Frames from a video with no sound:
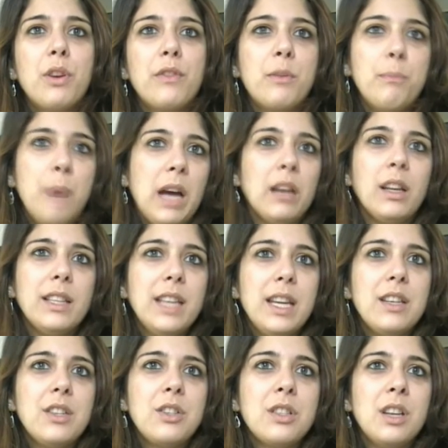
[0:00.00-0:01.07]
from
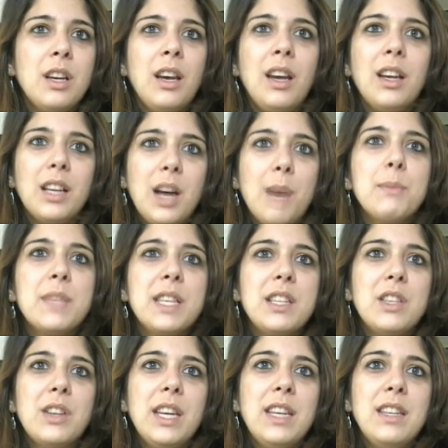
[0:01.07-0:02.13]
Bangladesh comes
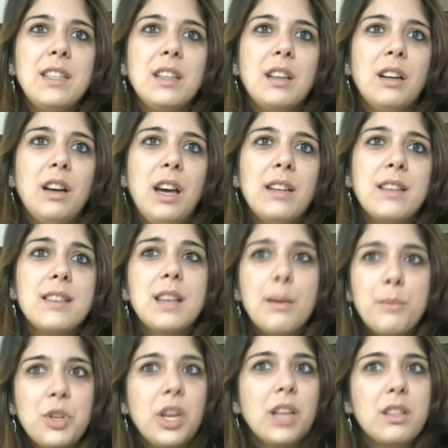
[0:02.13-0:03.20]
into India and is
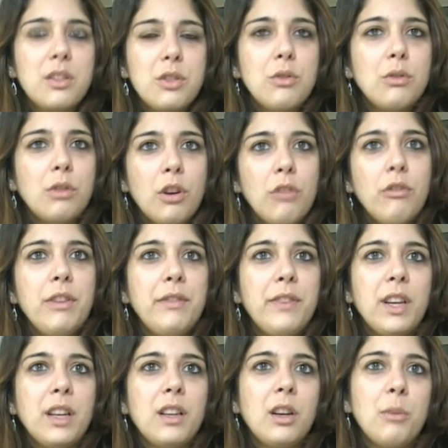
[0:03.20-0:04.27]
subject to
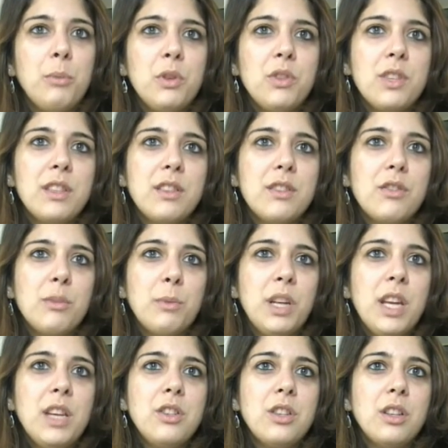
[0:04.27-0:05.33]
horrific abuse and
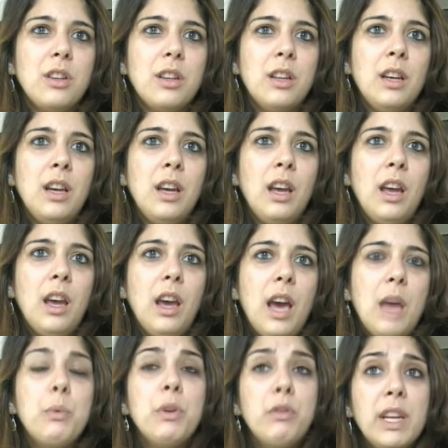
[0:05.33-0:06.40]
discrimination.
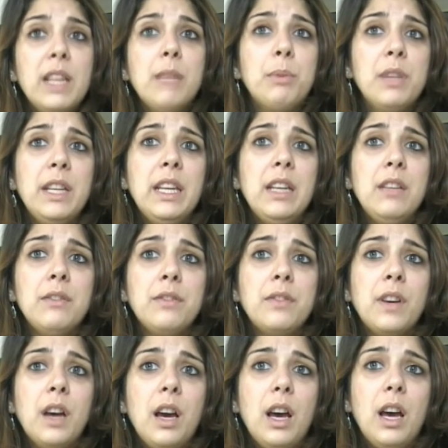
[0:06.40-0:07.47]
And we really
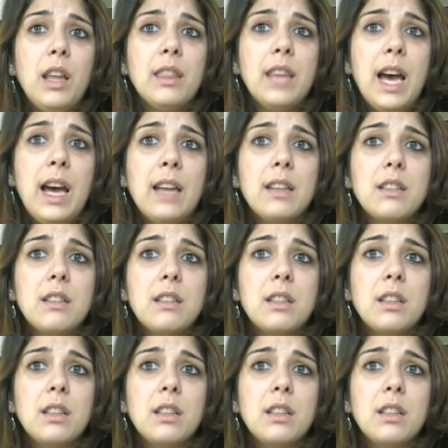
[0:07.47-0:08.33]
believe that